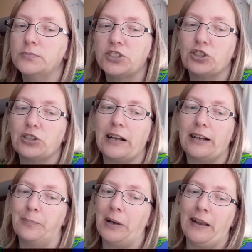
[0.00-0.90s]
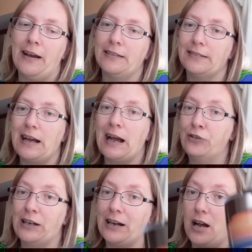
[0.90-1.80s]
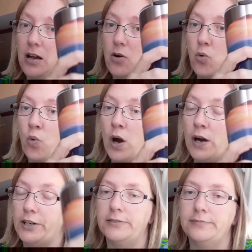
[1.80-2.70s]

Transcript: like my glass, I drink water.